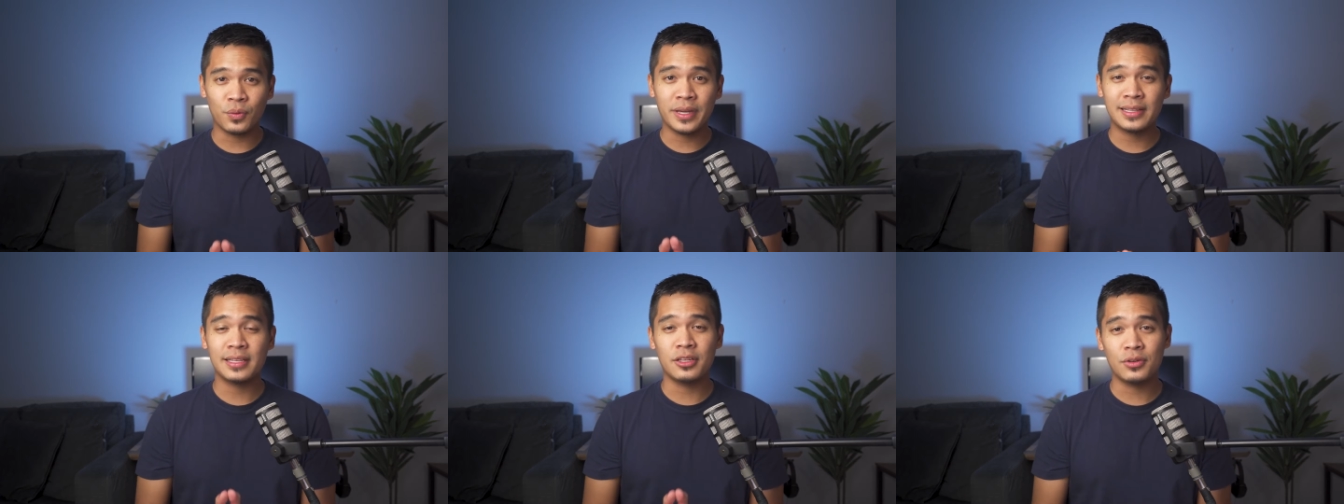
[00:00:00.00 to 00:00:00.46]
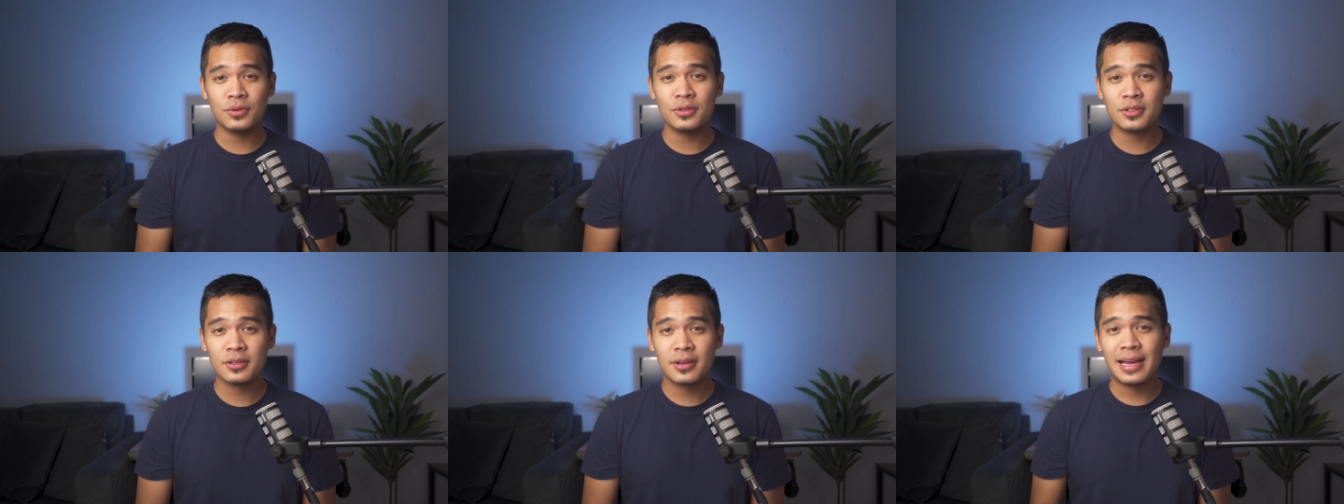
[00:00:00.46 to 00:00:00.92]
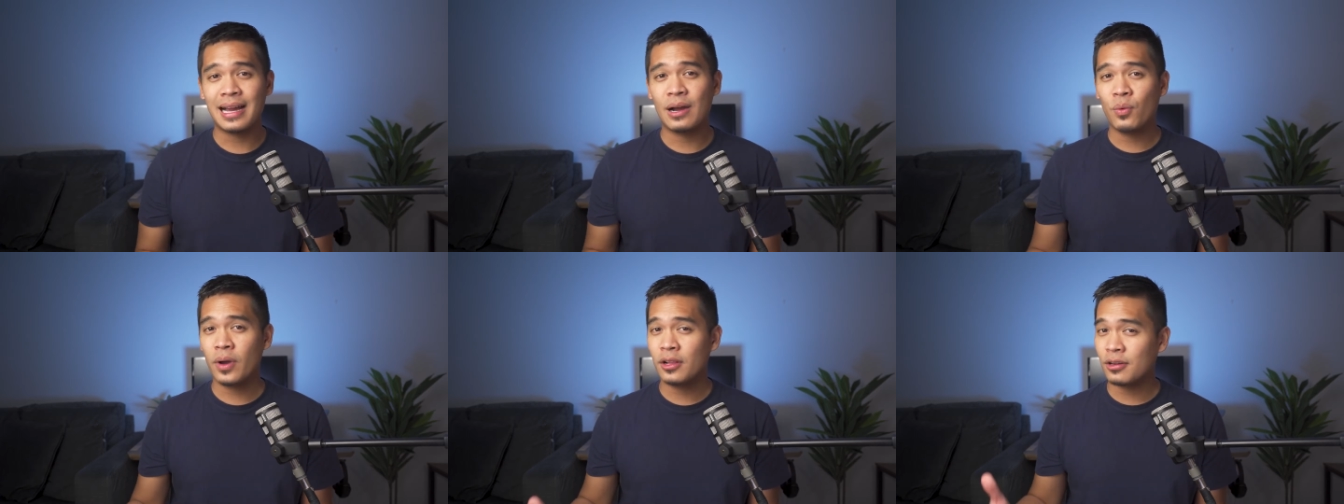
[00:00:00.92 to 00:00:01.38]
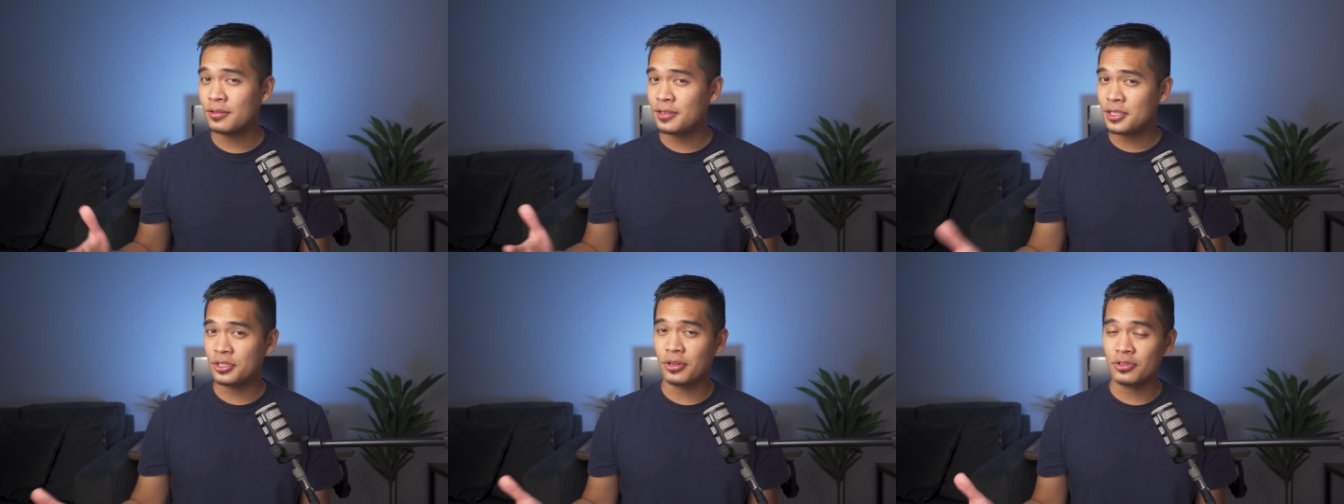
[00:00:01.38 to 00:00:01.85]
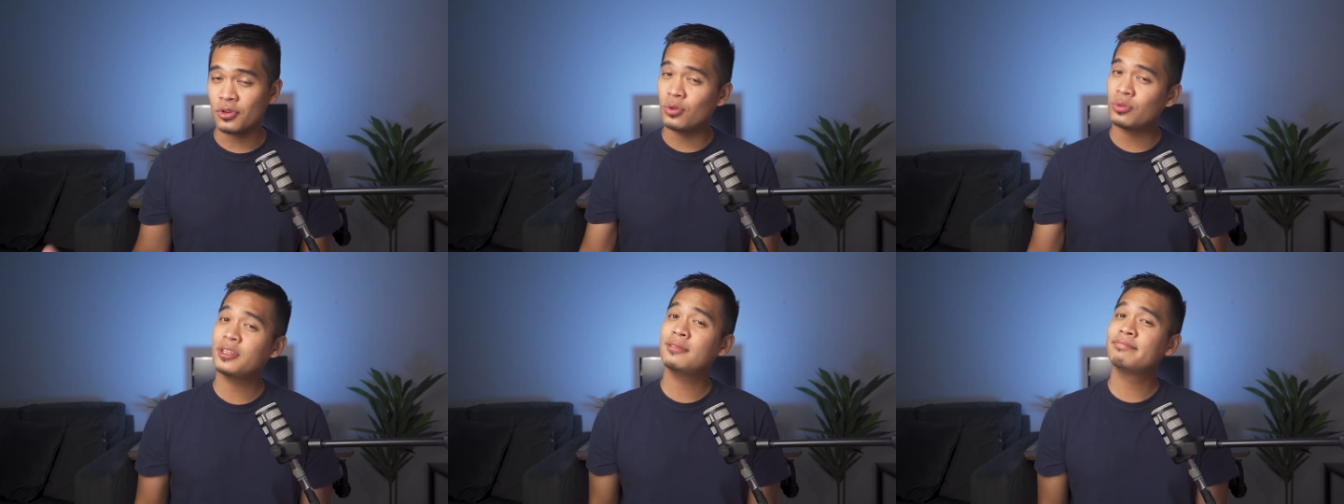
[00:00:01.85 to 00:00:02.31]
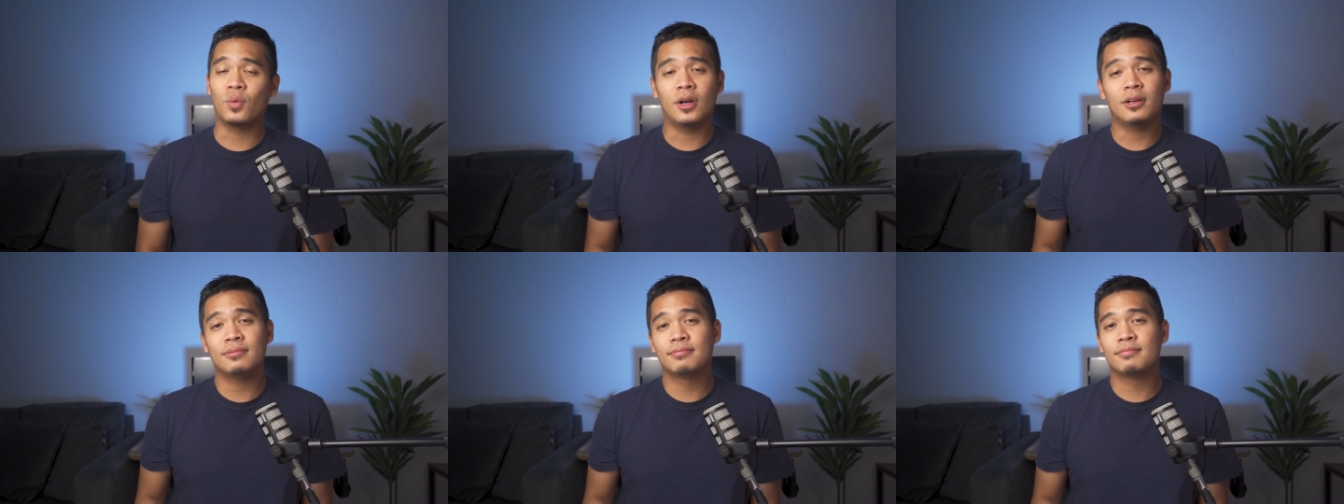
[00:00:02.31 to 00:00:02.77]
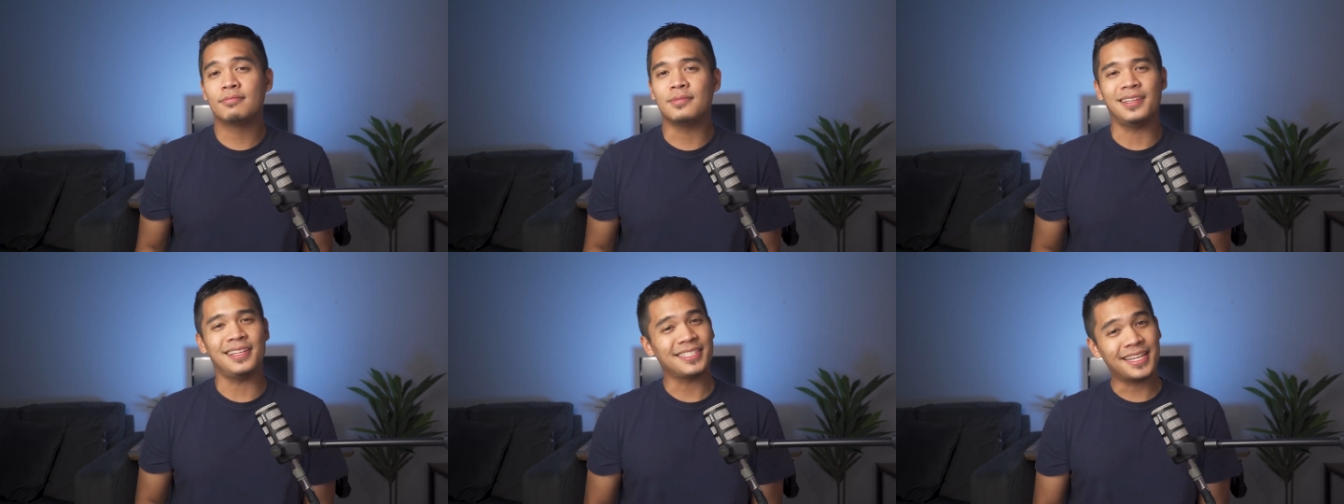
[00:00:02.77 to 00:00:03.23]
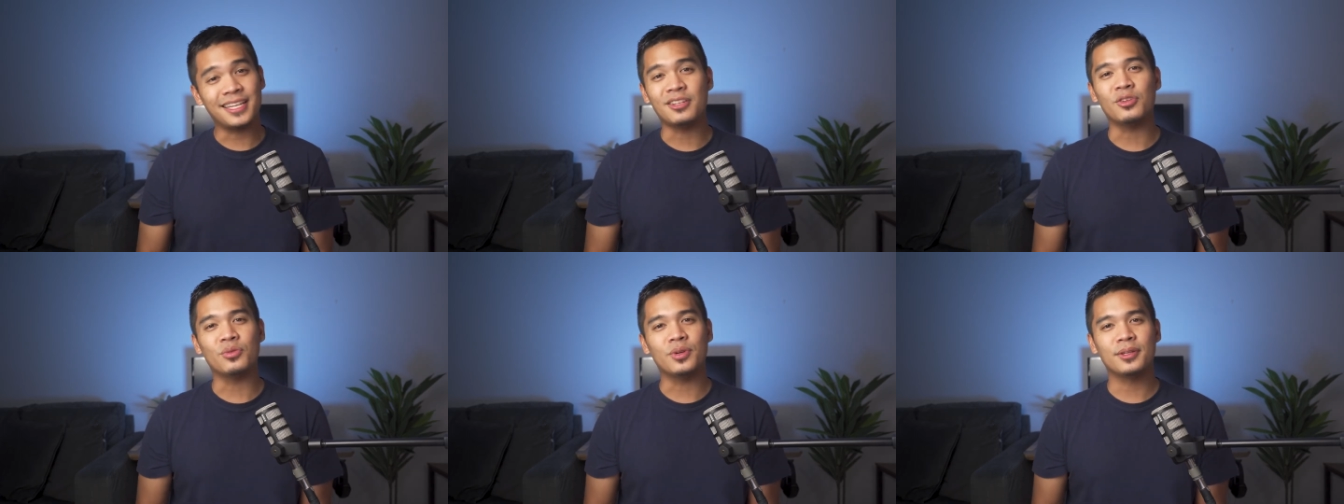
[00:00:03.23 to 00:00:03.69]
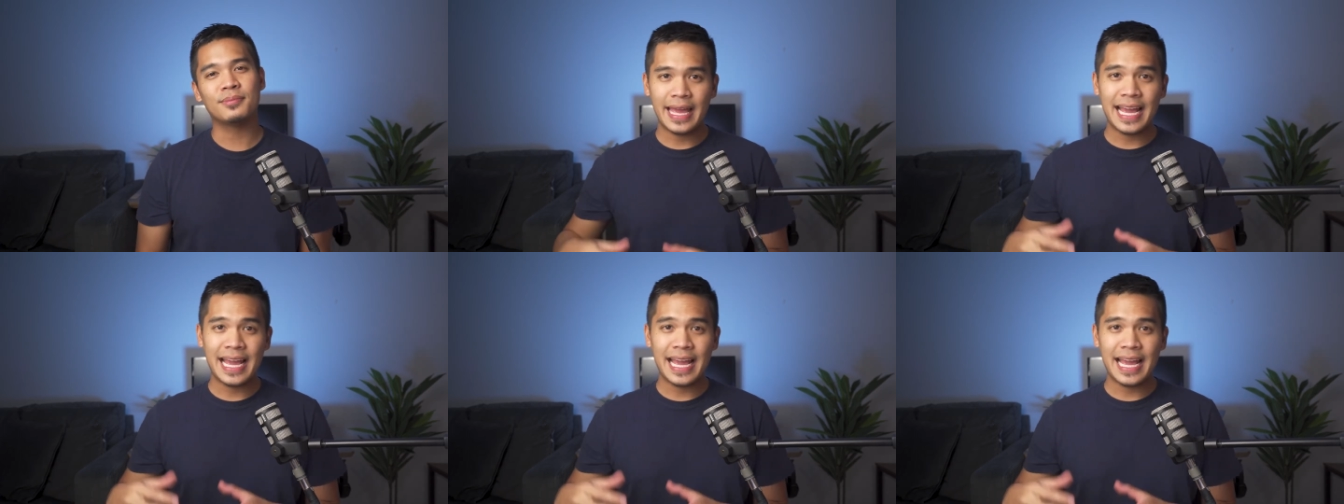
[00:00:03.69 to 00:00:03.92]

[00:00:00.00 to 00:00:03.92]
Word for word: of weekly use, how well are these shirts holding? Well, let's get into it.